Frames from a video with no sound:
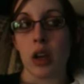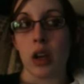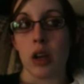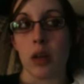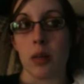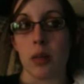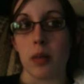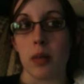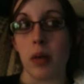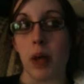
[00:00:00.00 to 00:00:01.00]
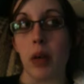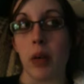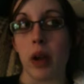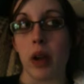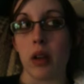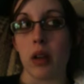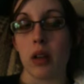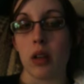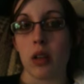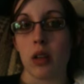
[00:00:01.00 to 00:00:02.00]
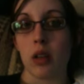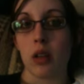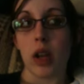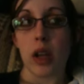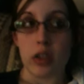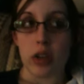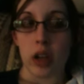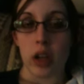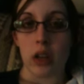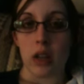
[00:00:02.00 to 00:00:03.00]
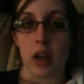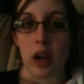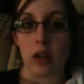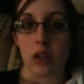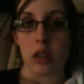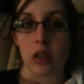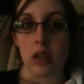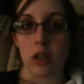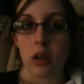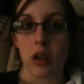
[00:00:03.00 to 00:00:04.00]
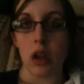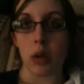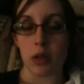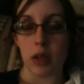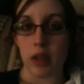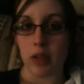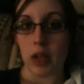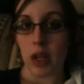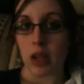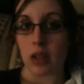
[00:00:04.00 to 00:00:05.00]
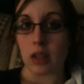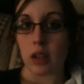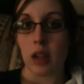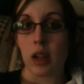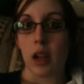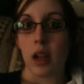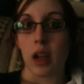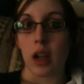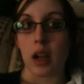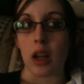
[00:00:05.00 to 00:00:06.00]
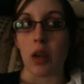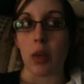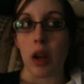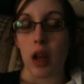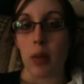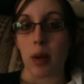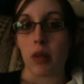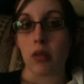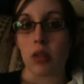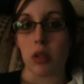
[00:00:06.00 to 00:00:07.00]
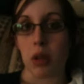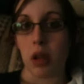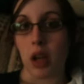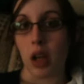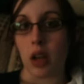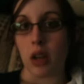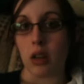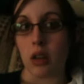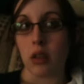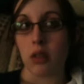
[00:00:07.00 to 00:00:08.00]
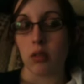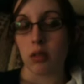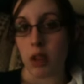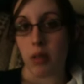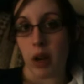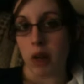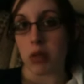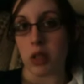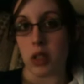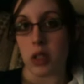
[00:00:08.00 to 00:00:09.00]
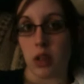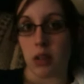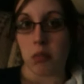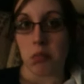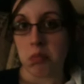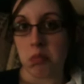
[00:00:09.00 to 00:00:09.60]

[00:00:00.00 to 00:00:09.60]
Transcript: um, when he went yesterday to the doctor's, he was 11 days and he weighed eight pounds. So he had gained seven ounces in